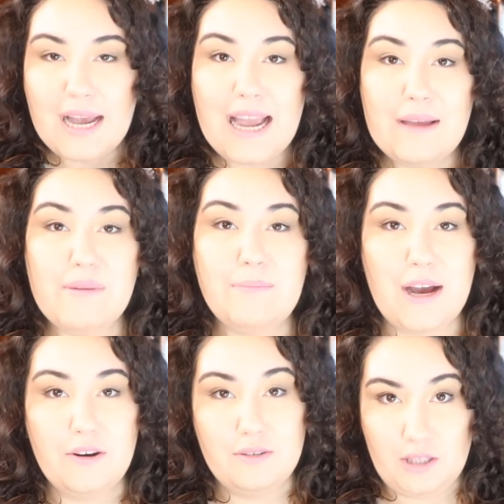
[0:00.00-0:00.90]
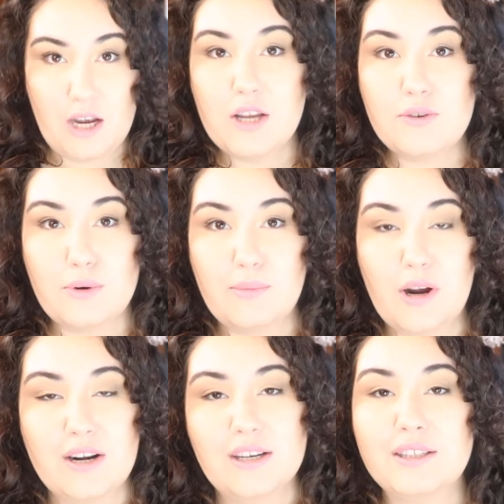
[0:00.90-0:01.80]
I'm about the contour
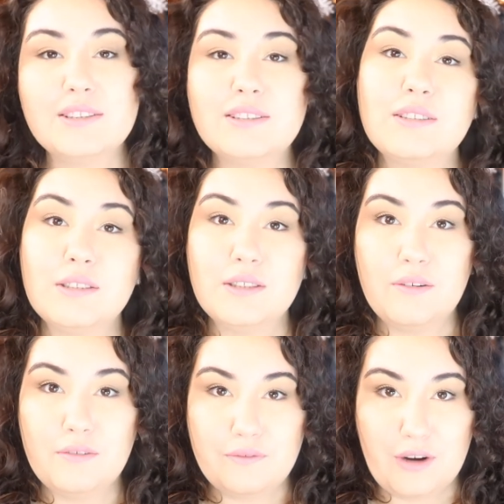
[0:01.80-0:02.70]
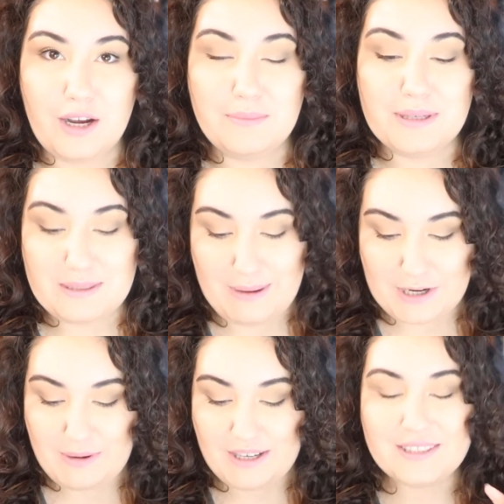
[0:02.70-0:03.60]
products from
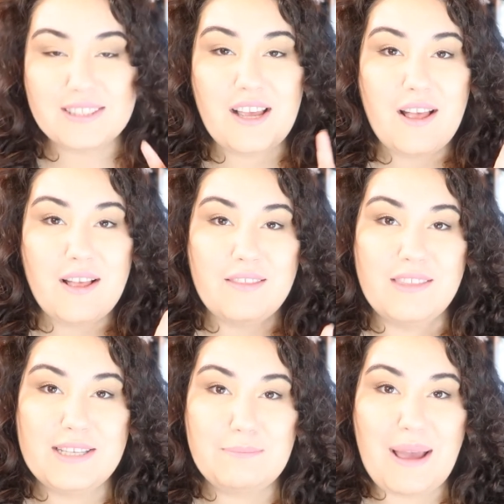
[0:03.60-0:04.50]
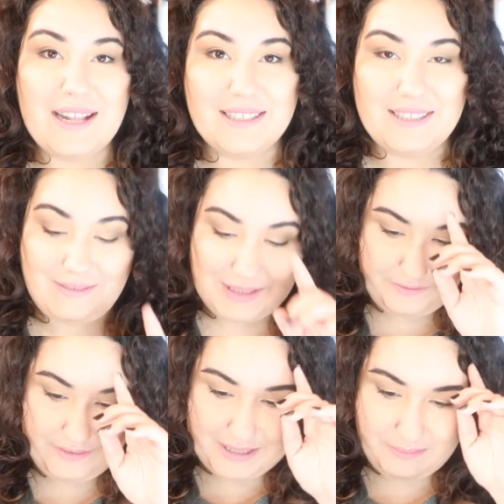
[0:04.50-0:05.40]
Smashbox. This palette,
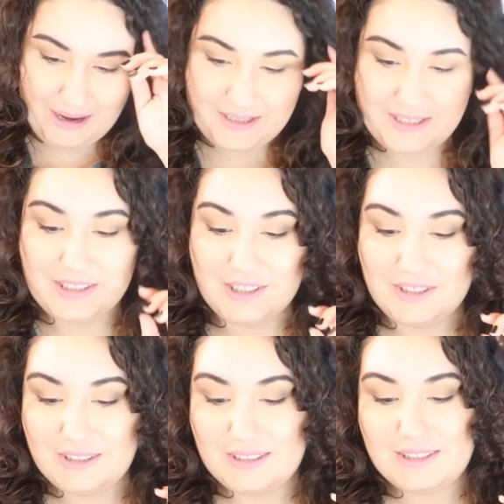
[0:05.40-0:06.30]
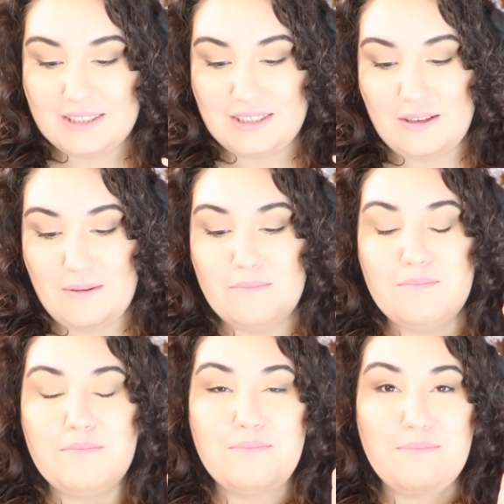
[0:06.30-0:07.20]
this face palette looks
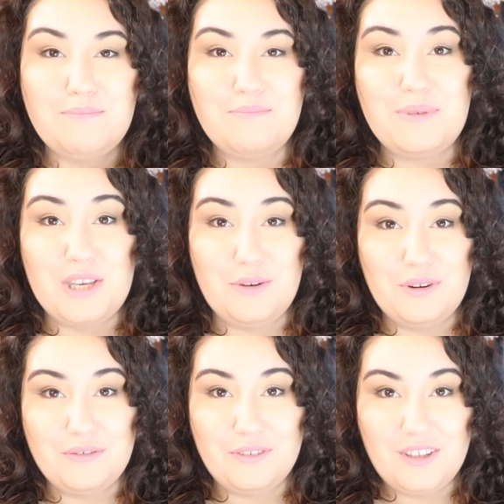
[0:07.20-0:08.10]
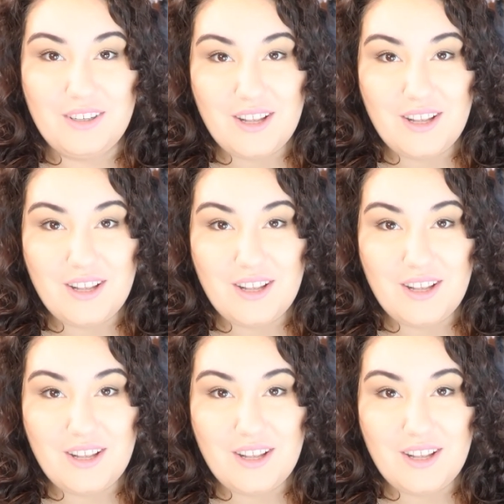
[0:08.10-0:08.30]
beautiful.